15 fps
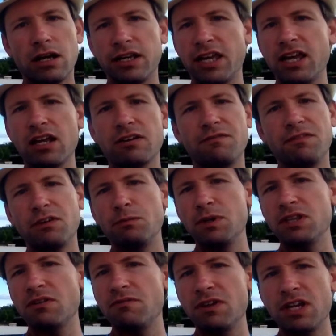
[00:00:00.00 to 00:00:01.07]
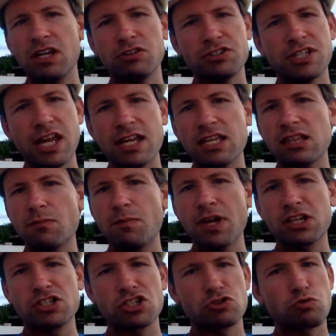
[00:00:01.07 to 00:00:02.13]
Again, filming the videos, taking the
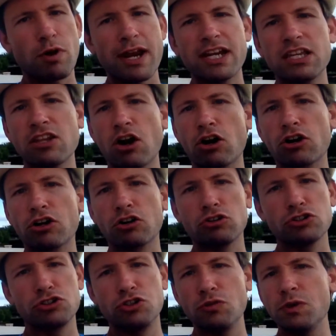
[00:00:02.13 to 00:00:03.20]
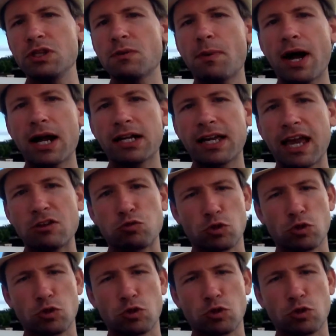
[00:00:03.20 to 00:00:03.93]
pictures, writing the articles, doing the podcast.